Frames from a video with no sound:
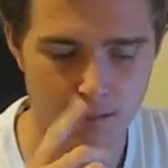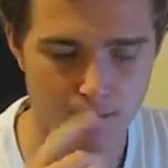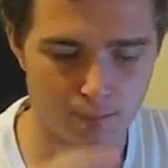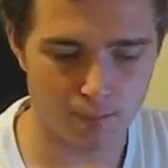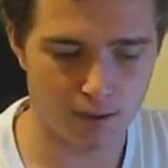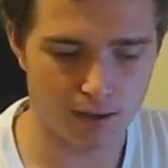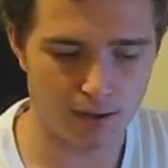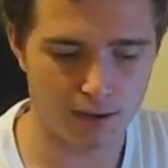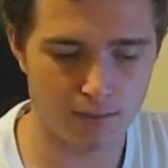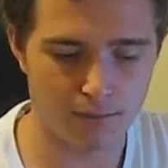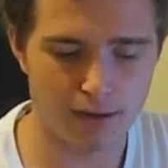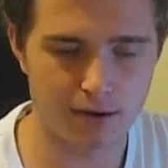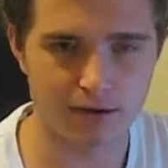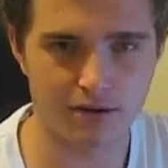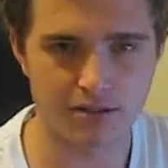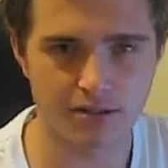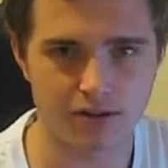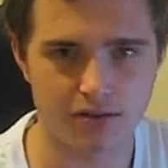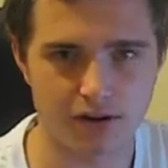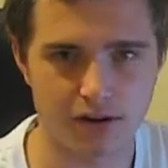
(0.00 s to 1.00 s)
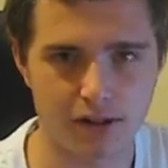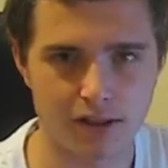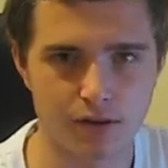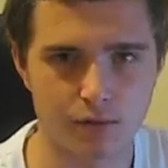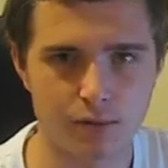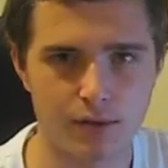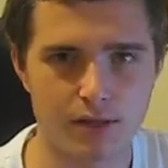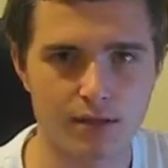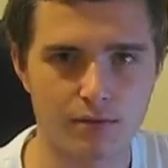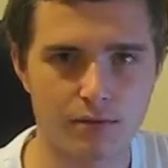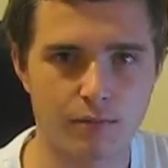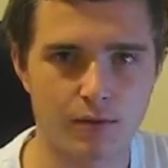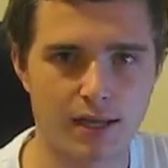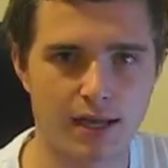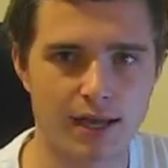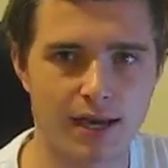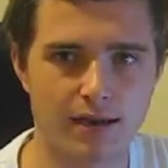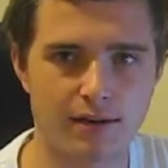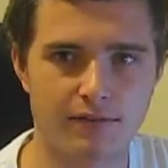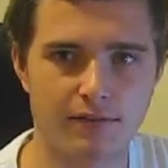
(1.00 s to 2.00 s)
But here in Australia, we
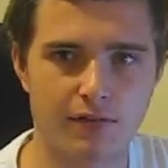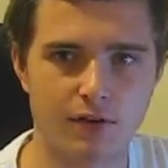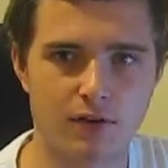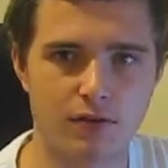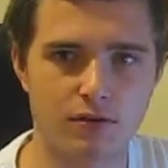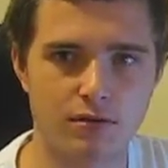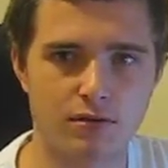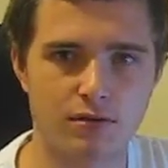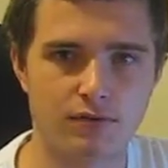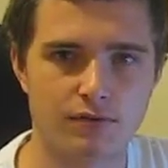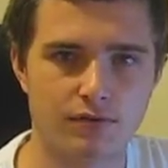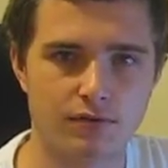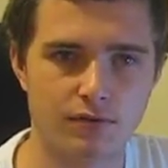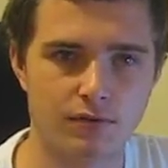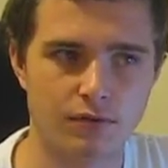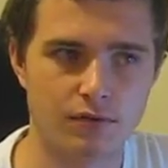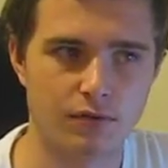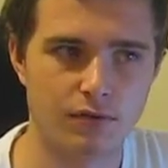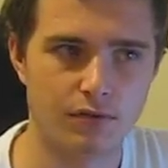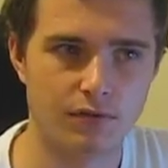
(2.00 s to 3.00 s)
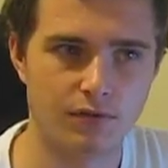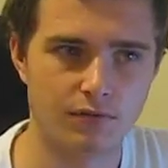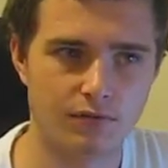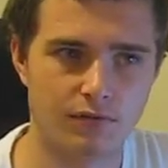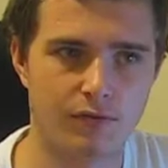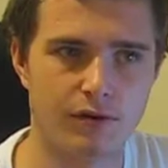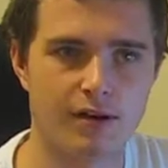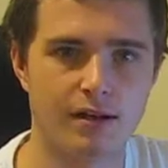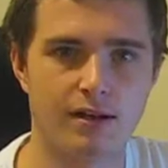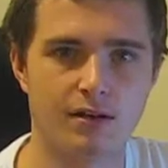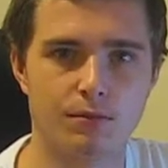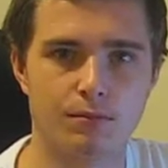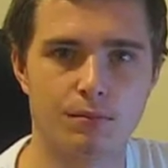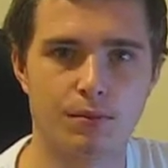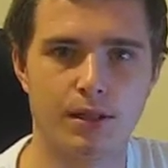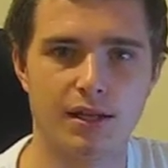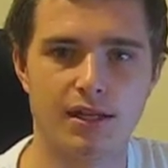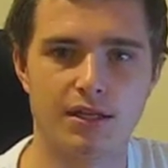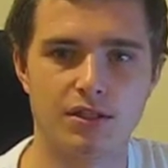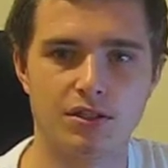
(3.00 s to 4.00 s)
get our phones for free on
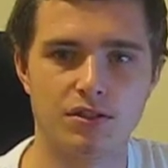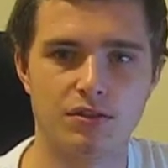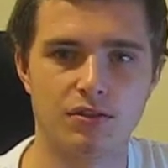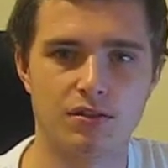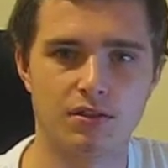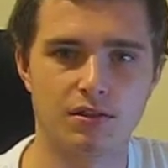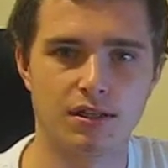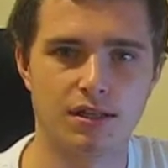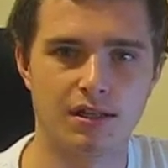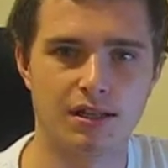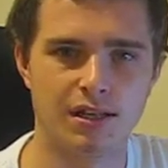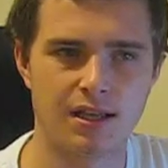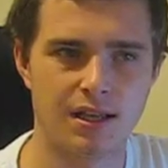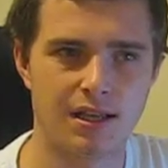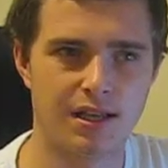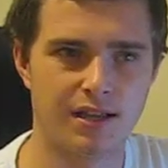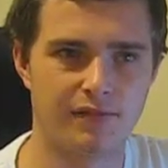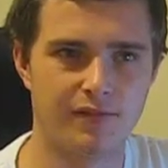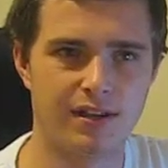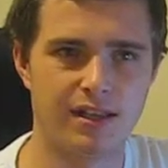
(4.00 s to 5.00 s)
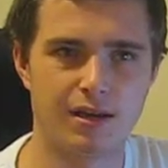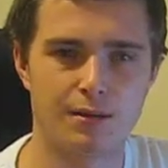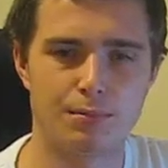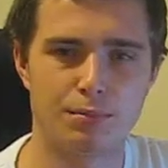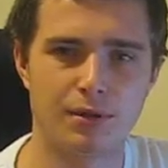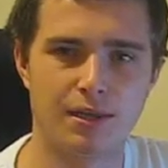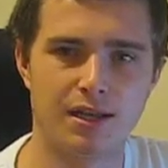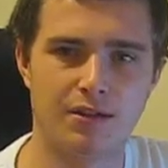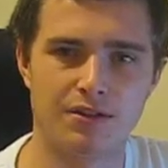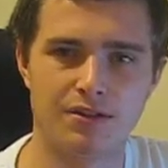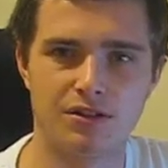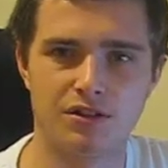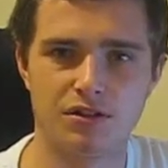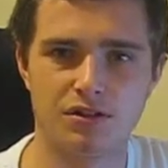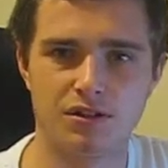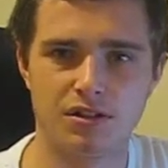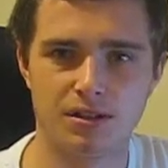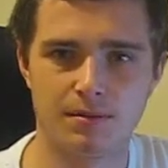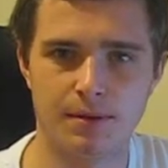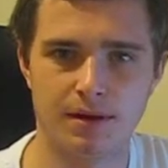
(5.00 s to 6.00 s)
plans usually. If you get a plan that's
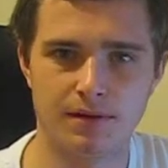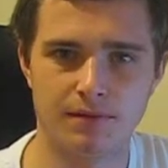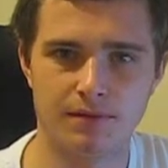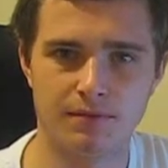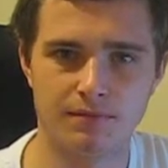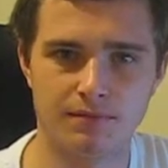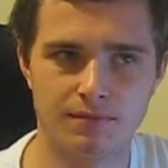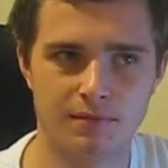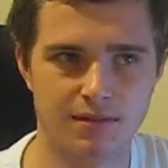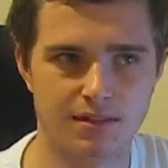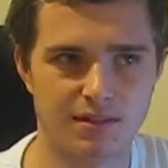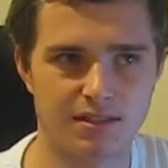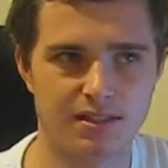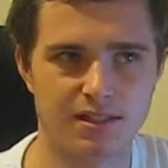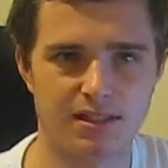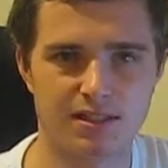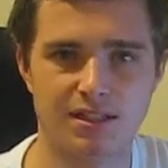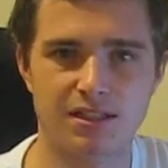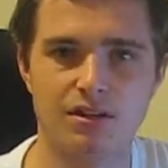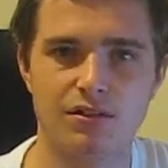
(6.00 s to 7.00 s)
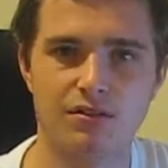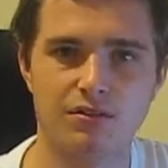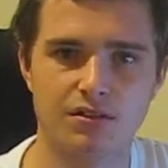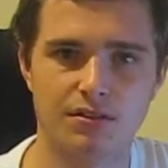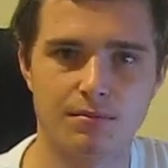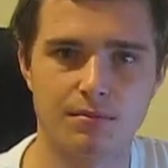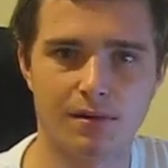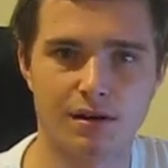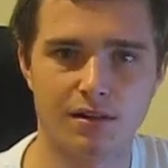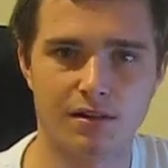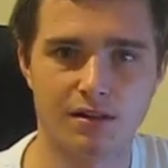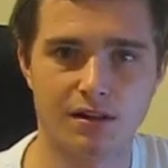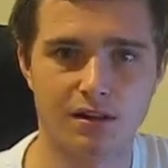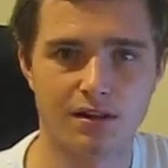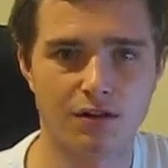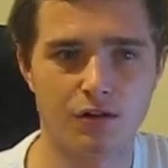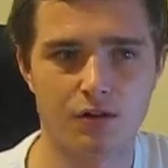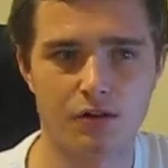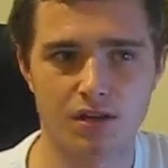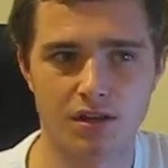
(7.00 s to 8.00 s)
usually above $60 a month,
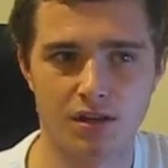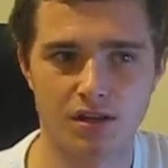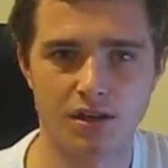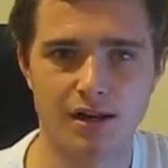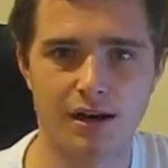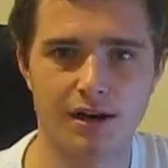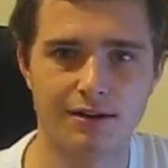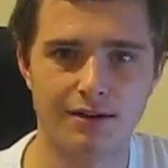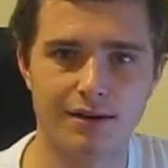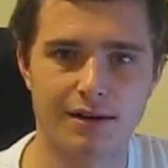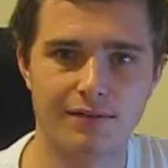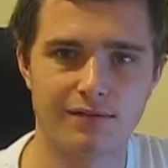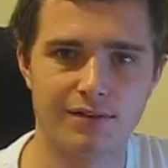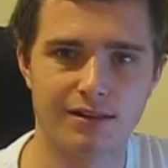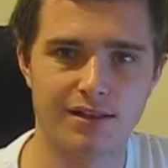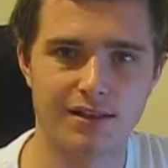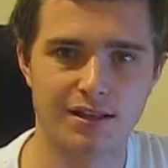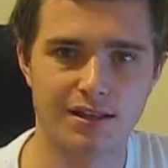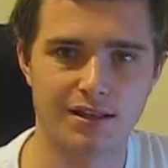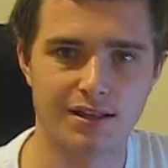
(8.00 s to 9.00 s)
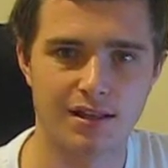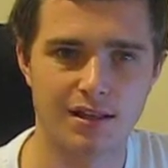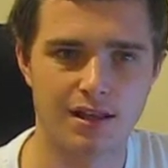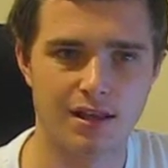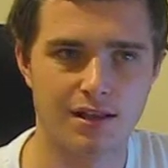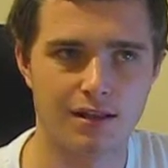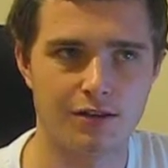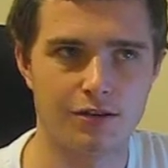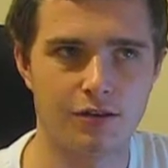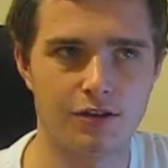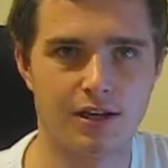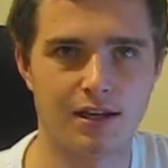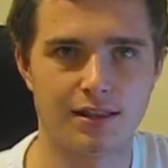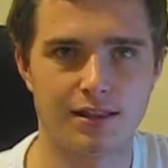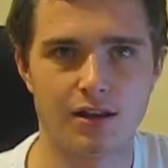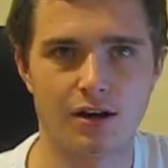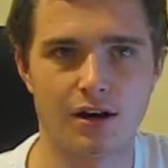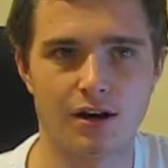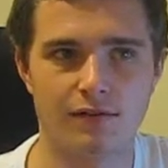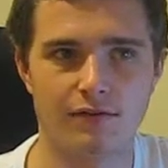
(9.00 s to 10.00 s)
including your data and everything, you
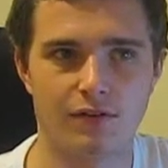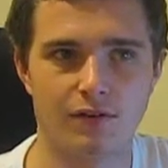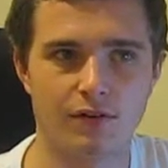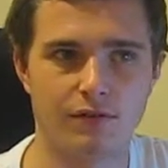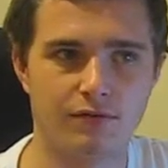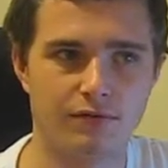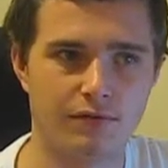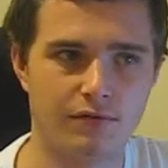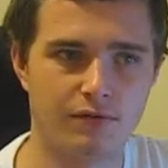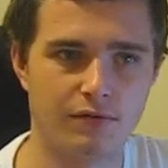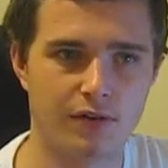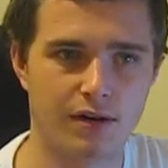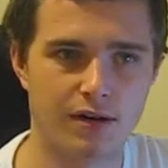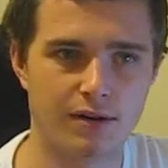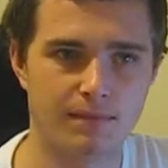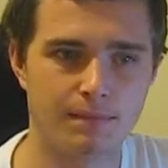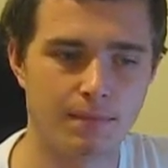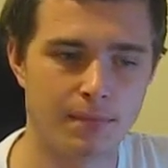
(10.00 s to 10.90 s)
get the iPhone for free.